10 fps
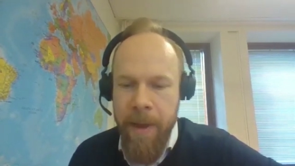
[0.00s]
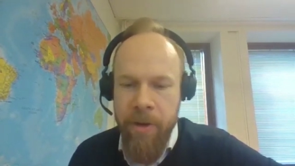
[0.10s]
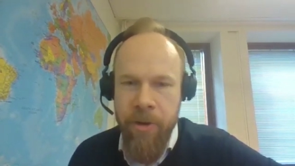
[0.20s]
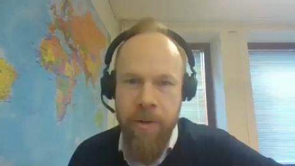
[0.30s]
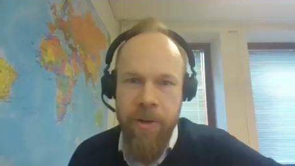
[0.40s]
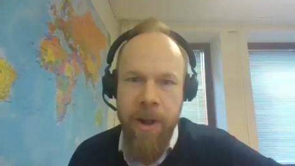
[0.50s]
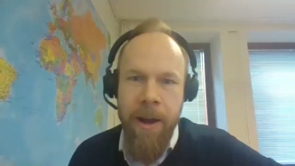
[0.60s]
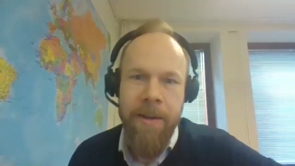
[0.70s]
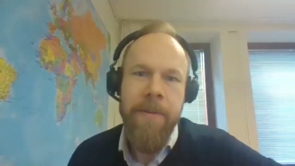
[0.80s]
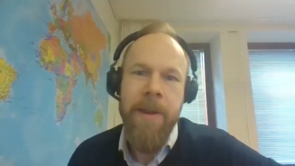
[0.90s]
introduce
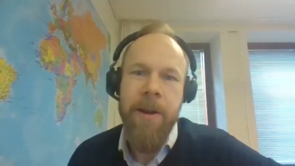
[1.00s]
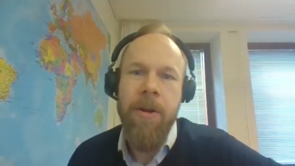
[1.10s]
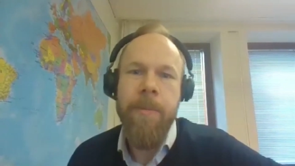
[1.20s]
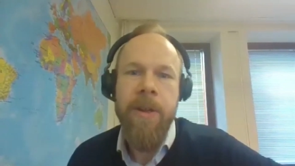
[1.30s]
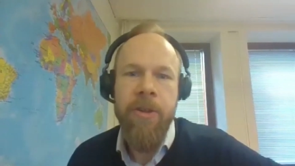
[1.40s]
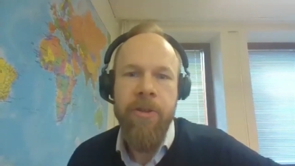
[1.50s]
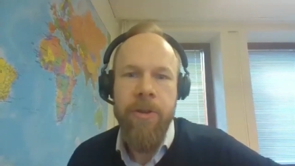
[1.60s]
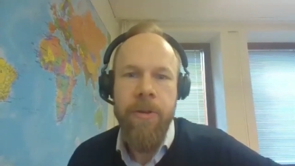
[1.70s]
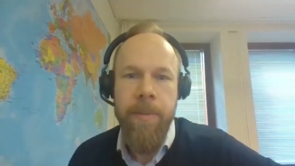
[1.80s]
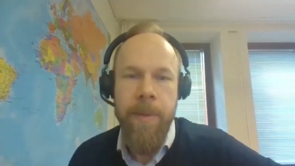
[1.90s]
unfair
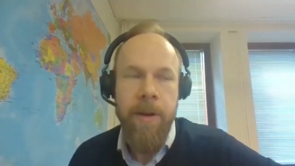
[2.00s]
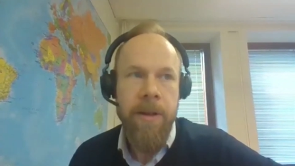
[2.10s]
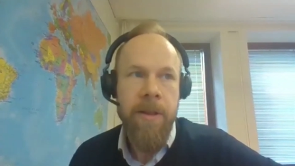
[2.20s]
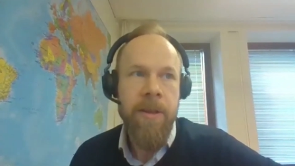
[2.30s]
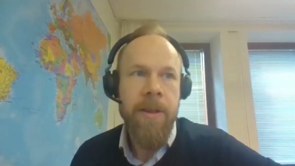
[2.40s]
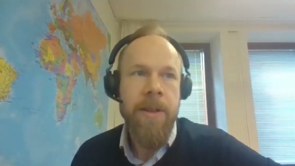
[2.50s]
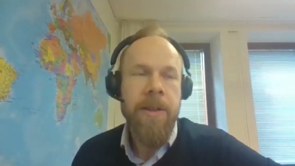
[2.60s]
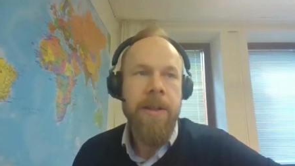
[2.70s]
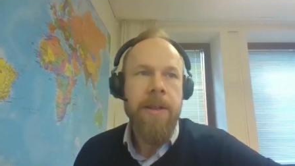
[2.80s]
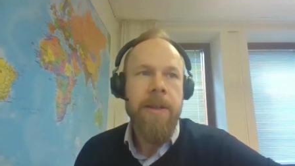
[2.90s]
competition to the markets.
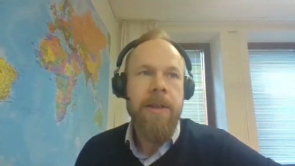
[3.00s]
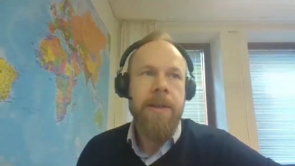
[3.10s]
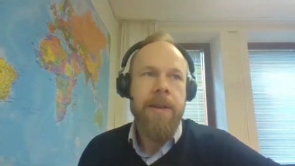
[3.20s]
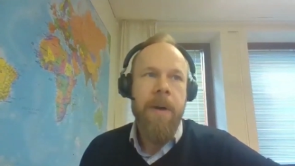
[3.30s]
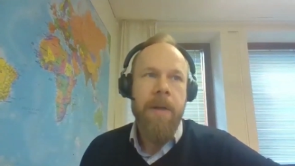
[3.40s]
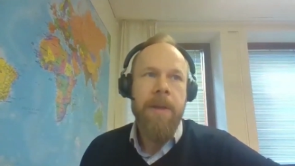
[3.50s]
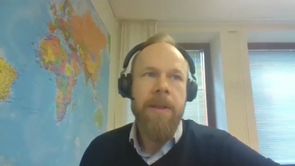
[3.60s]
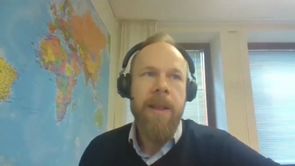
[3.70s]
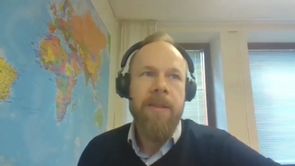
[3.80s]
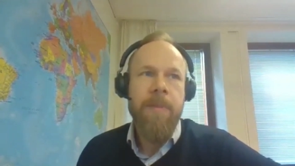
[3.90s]
Um, I
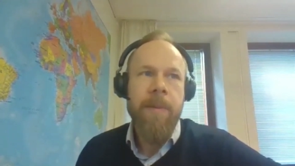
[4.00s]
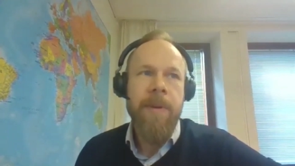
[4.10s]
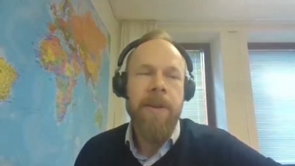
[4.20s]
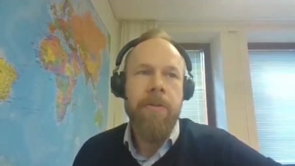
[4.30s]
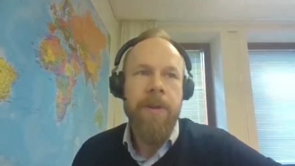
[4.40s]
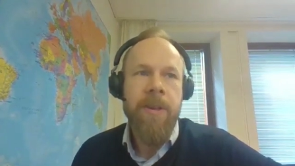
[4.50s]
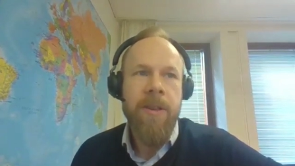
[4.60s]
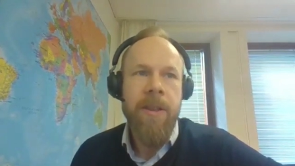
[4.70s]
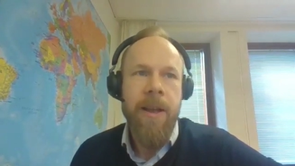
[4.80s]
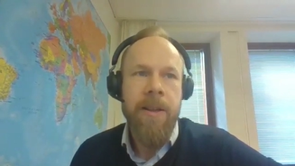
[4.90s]
think that's maybe a
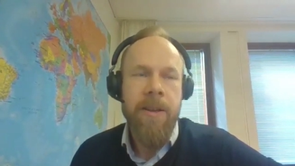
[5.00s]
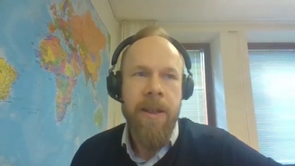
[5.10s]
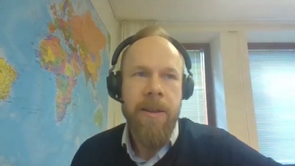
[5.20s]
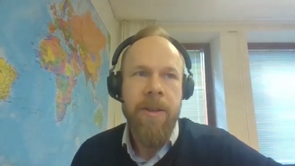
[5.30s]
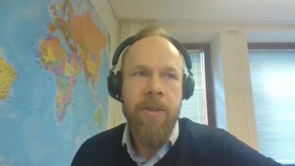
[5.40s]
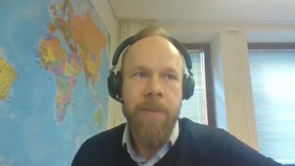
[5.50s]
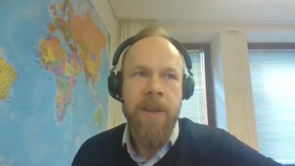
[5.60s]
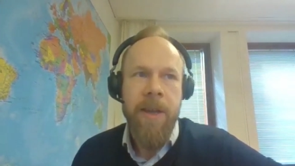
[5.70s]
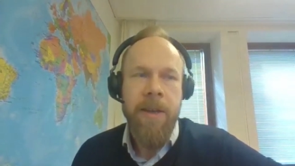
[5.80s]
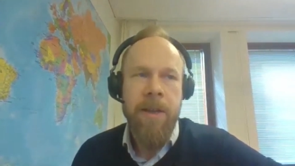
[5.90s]
risk that that needs to be
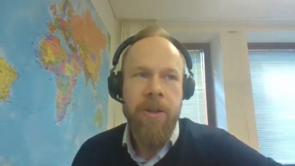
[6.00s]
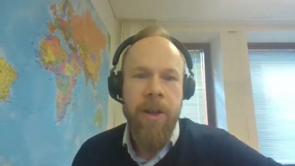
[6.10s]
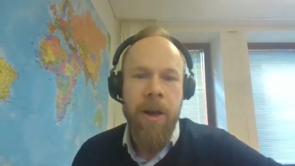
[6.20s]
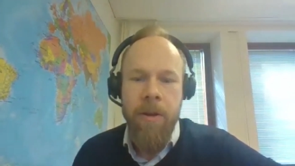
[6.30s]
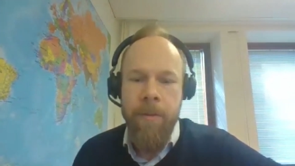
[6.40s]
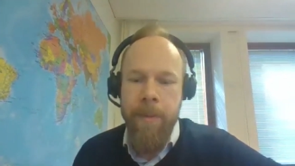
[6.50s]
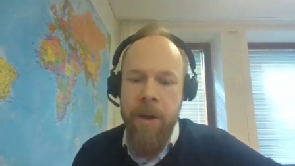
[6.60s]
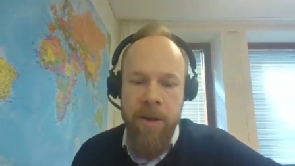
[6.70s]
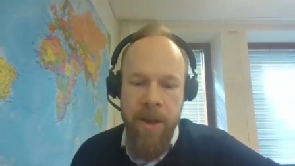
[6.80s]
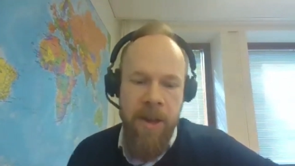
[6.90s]
taken into account
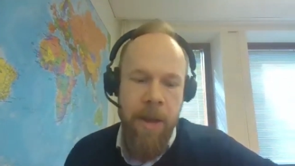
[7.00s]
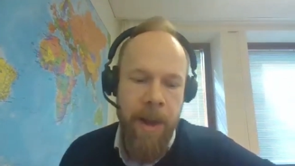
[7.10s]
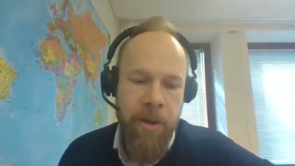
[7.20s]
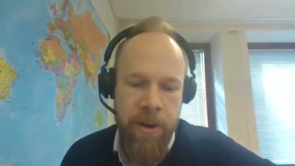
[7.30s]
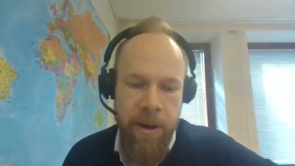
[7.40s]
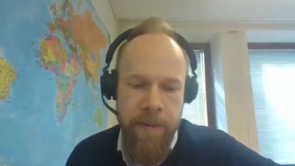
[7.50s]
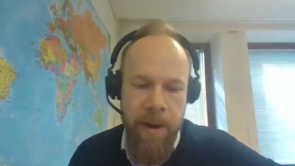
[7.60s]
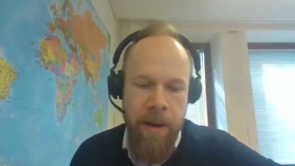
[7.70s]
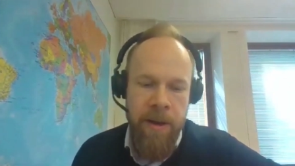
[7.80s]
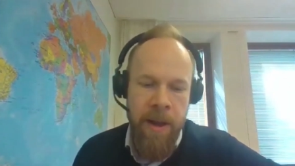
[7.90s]
because, as I mentioned, in
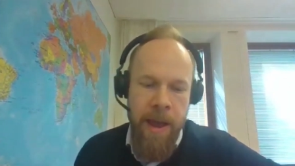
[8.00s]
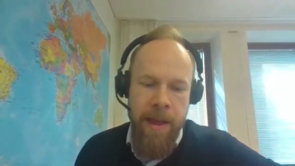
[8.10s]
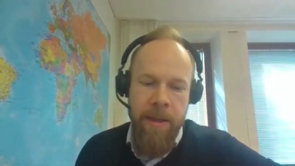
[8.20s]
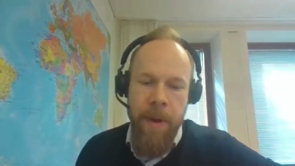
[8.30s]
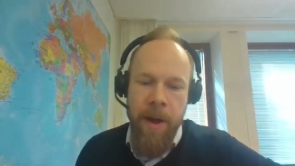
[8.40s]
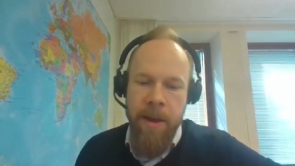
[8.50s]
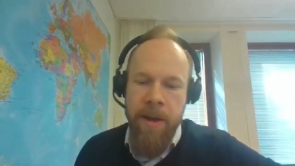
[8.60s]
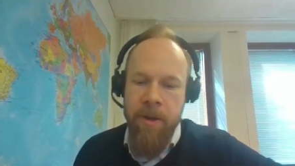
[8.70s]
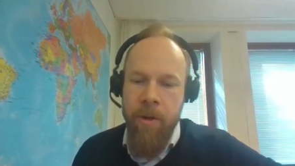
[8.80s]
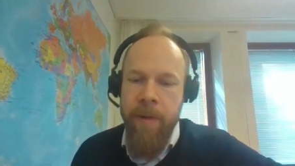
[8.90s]
Finland the market
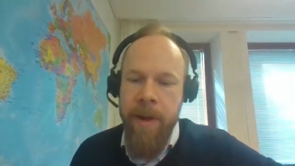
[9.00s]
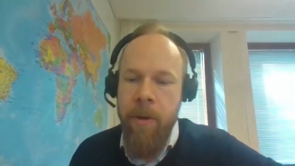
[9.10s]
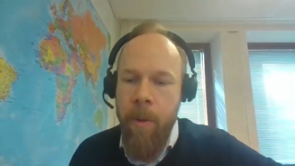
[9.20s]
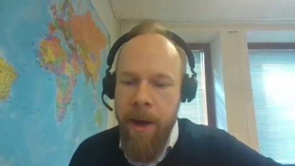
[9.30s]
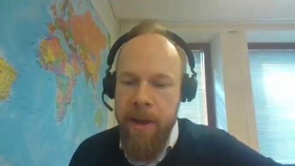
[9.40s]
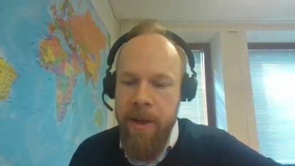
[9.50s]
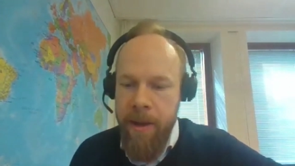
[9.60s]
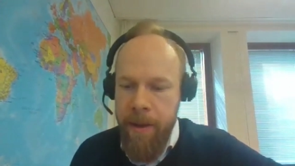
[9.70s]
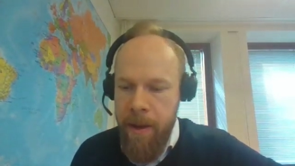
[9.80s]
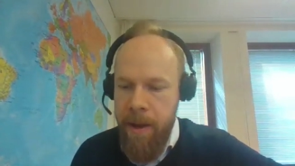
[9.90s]
is already quite
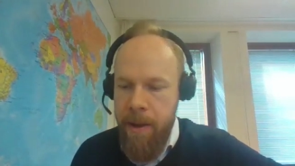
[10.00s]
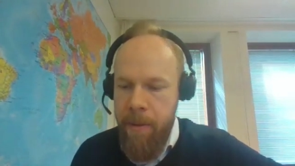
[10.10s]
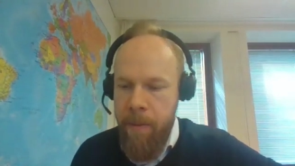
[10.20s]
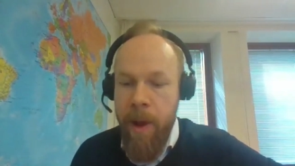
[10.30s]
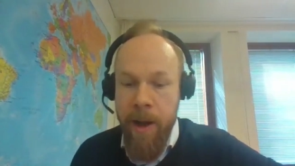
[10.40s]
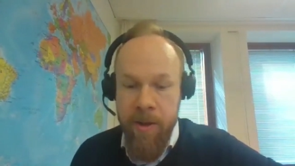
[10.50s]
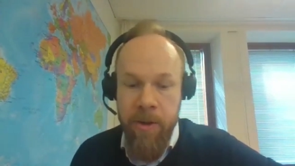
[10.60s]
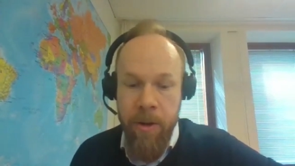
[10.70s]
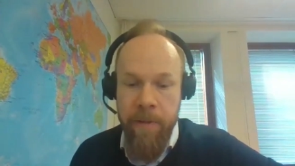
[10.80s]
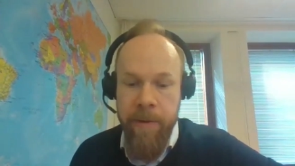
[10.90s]
um, well
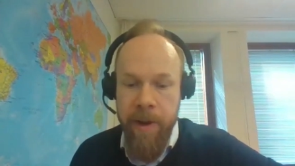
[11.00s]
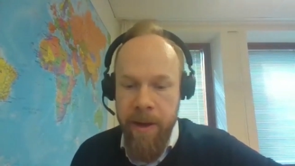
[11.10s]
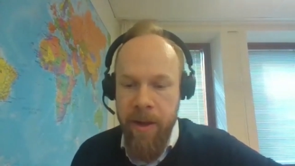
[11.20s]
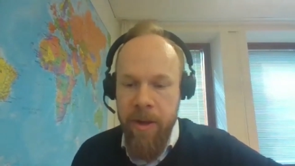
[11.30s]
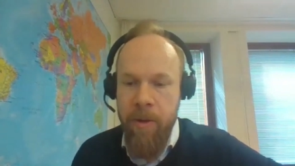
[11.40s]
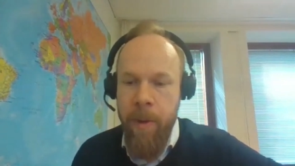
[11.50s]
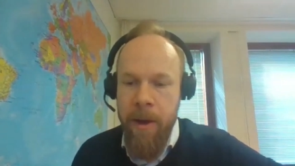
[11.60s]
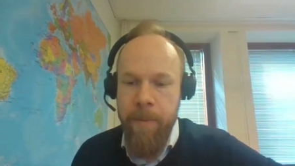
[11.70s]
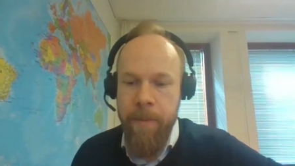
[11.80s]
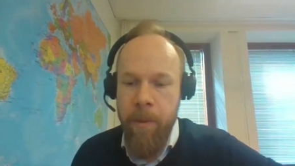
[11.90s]
served, and it's it's
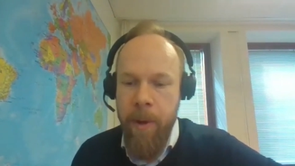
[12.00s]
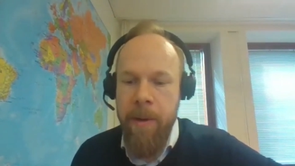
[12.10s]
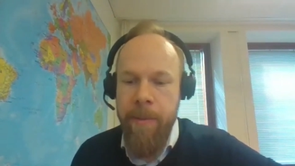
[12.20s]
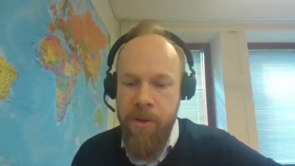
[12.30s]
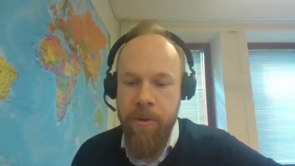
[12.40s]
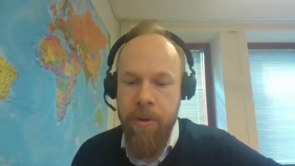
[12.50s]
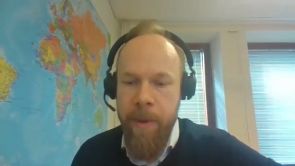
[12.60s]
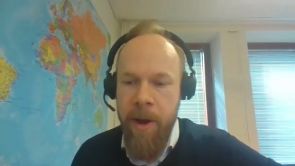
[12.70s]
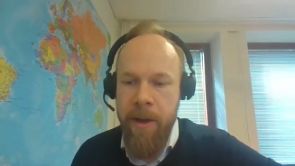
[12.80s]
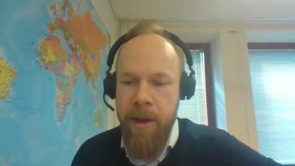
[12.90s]
quite quite a mature
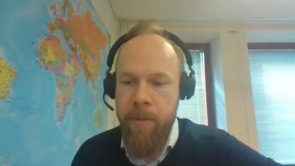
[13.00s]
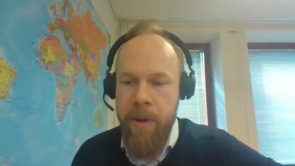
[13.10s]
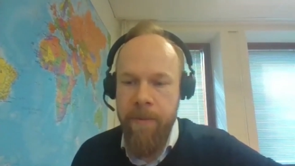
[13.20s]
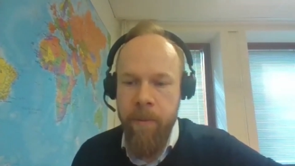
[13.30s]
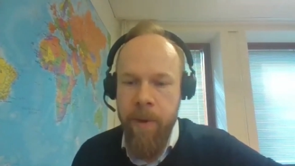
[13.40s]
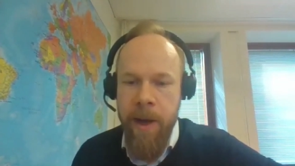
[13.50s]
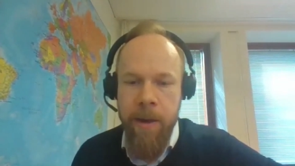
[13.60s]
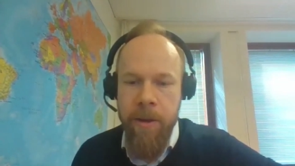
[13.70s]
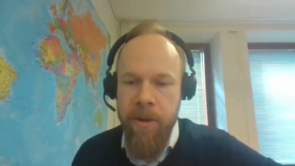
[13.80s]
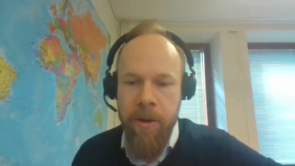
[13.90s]
market with
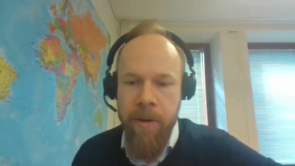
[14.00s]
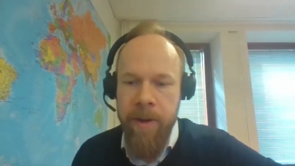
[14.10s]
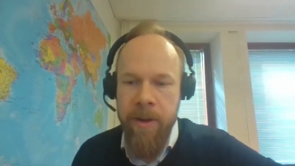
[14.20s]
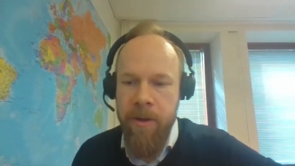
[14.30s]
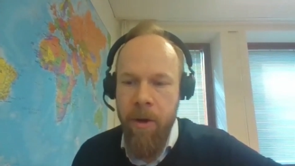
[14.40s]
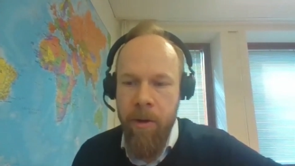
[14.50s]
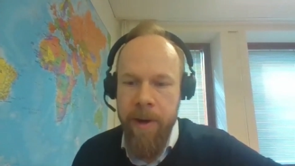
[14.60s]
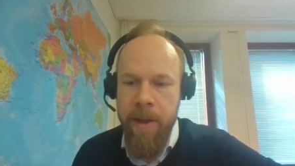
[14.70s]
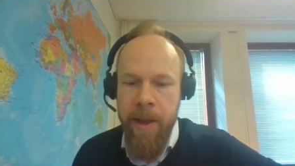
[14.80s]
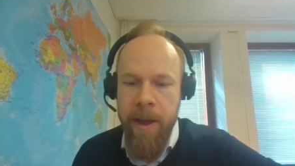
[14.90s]
really good services
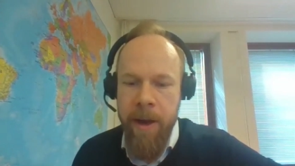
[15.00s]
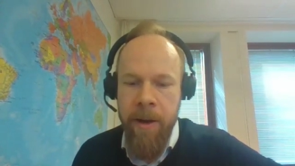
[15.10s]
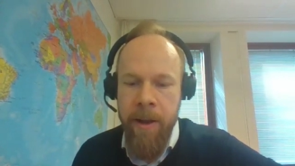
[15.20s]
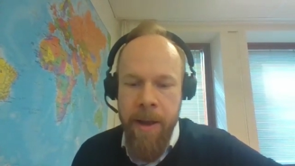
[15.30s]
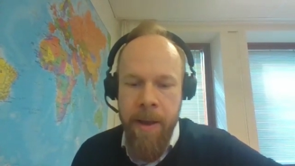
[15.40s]
already there,